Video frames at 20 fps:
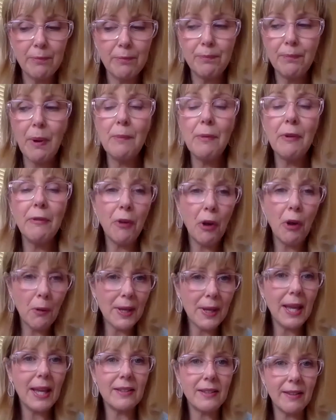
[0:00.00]
But before
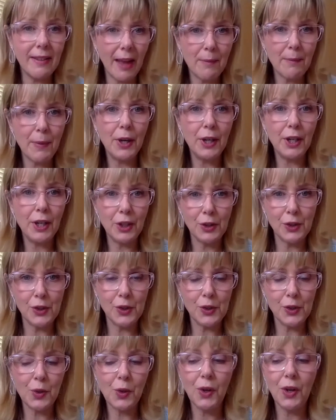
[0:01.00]
we get to that part of your
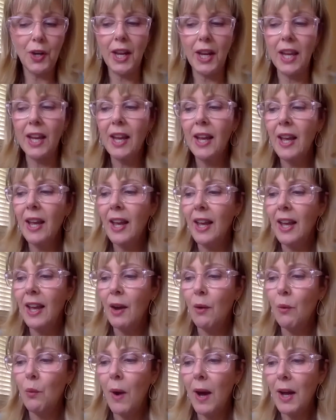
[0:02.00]
story,
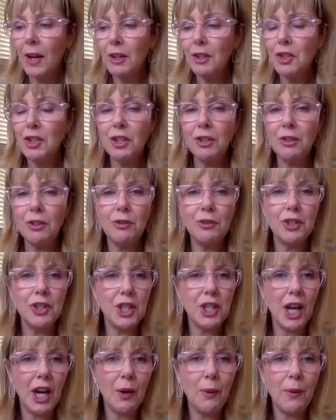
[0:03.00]
why don't you
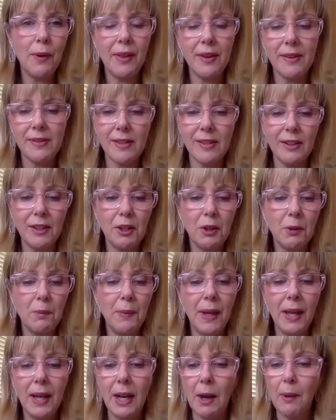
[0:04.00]
share with us a little
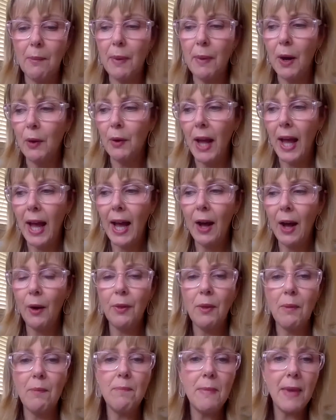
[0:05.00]
bit about how
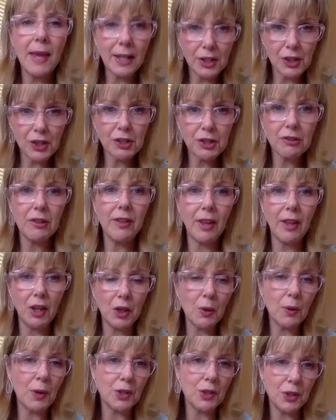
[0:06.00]
the ministry that
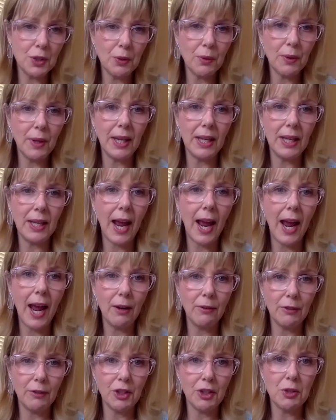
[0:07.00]
you are doing at
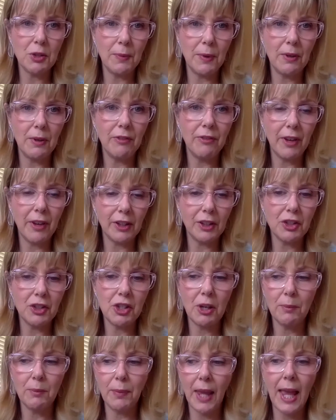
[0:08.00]
Richmond
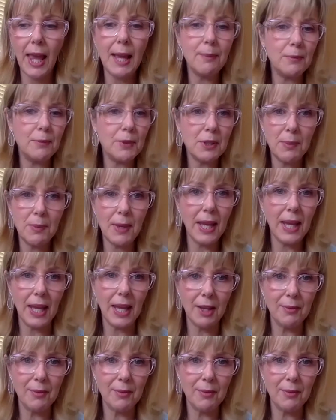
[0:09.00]
Fellowship came to be?